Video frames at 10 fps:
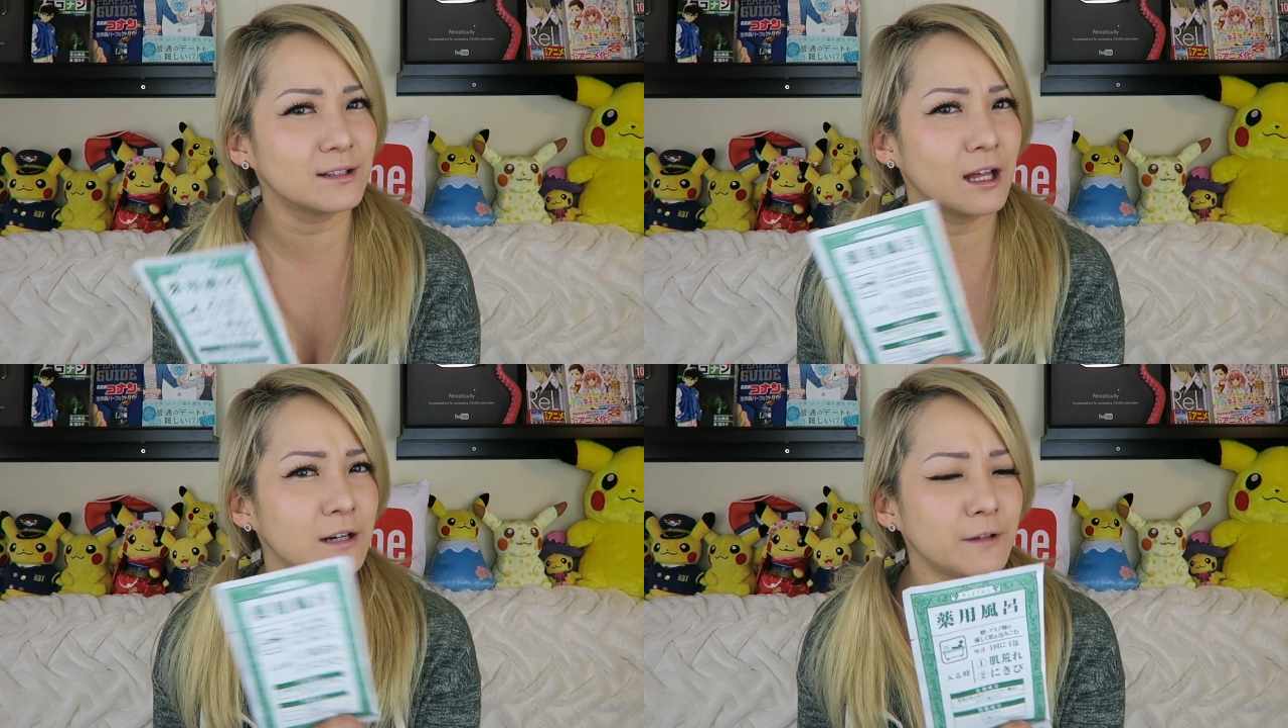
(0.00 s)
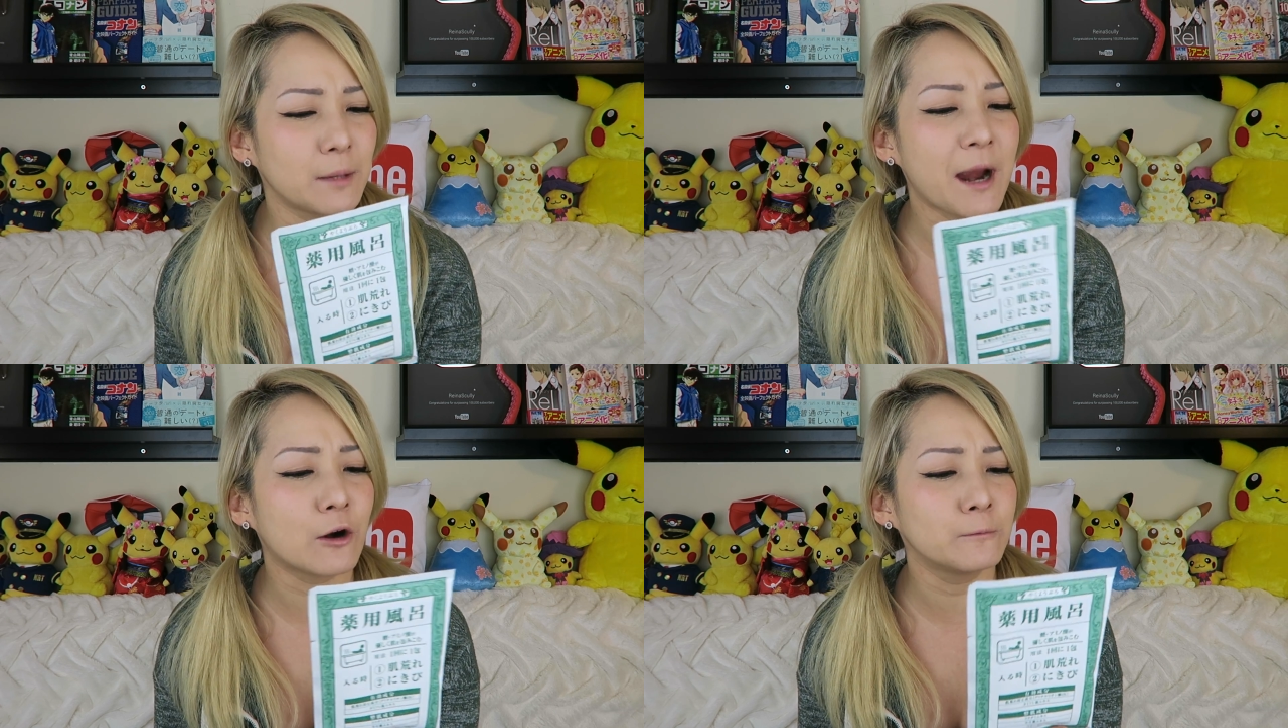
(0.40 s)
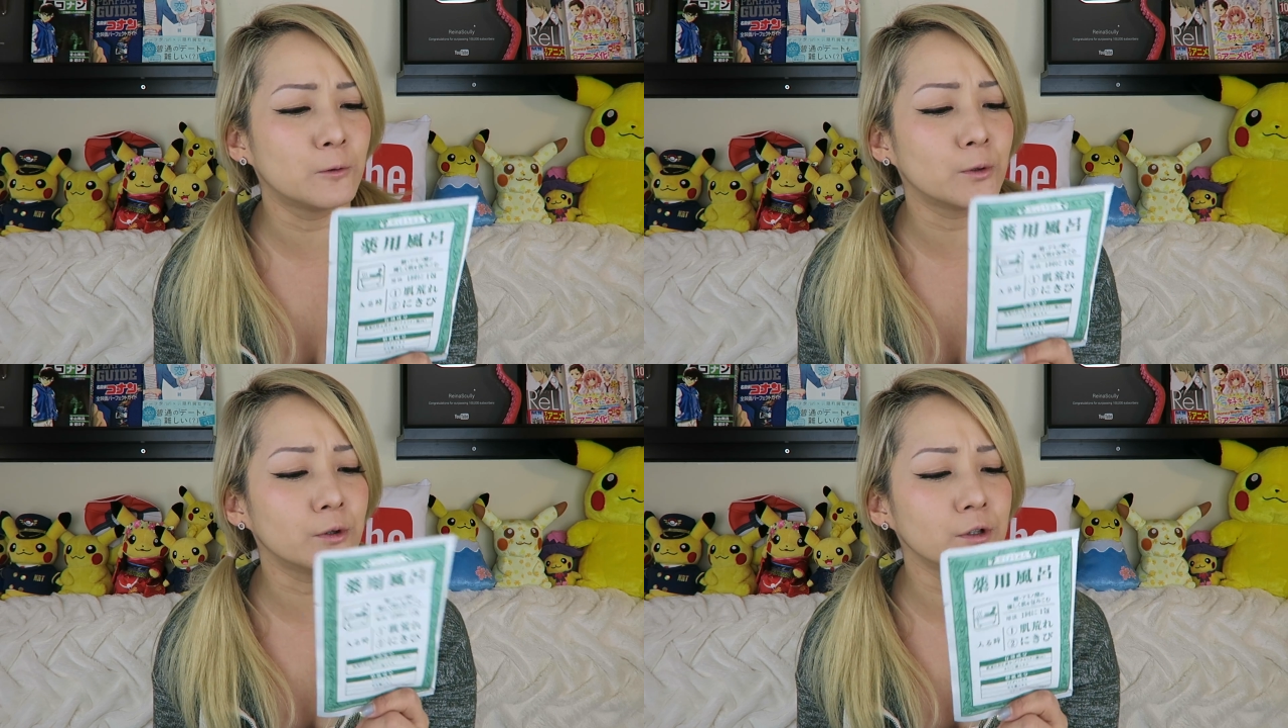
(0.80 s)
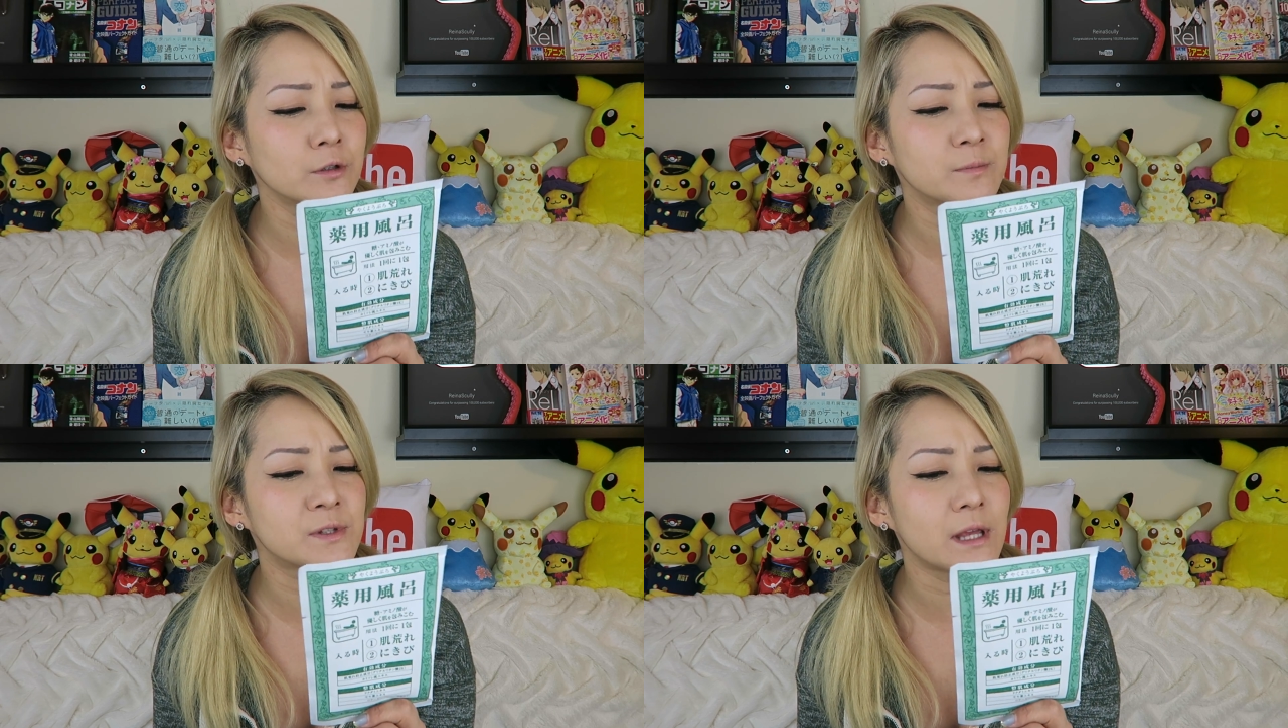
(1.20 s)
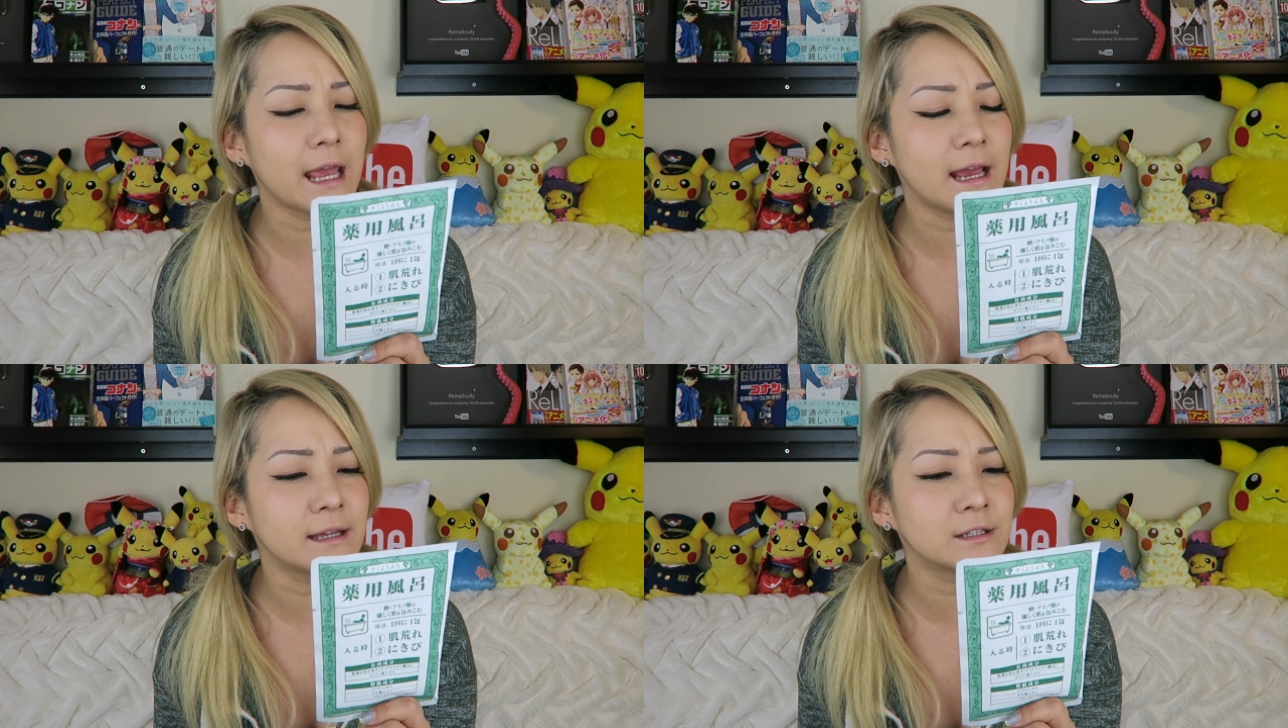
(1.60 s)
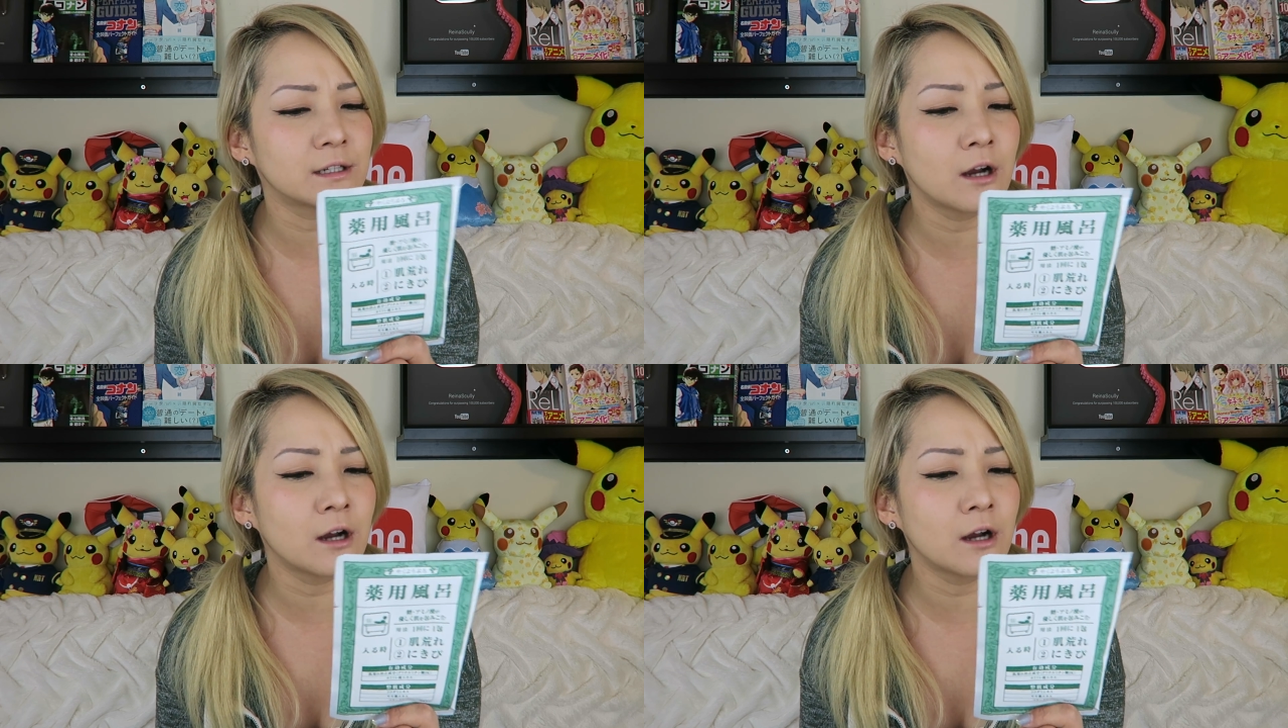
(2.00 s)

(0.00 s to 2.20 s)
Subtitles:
a lot of like powerful herbs and